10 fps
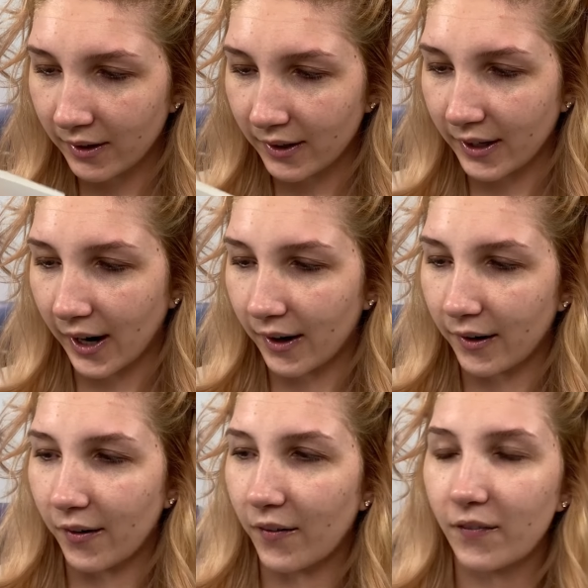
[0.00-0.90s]
Yeah,
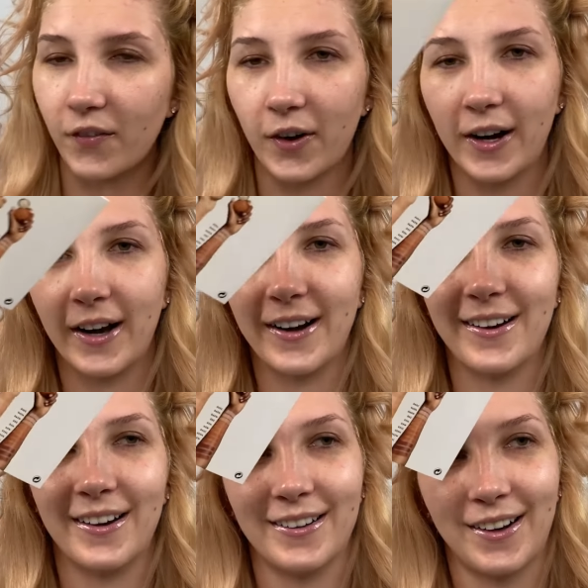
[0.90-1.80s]
no, 4 in
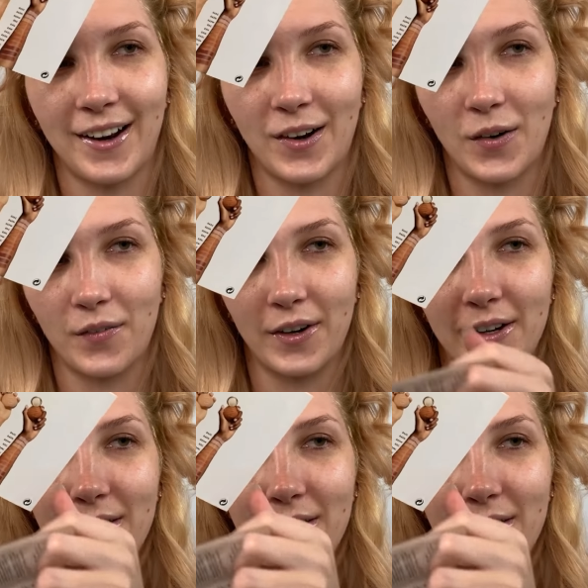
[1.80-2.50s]
is like over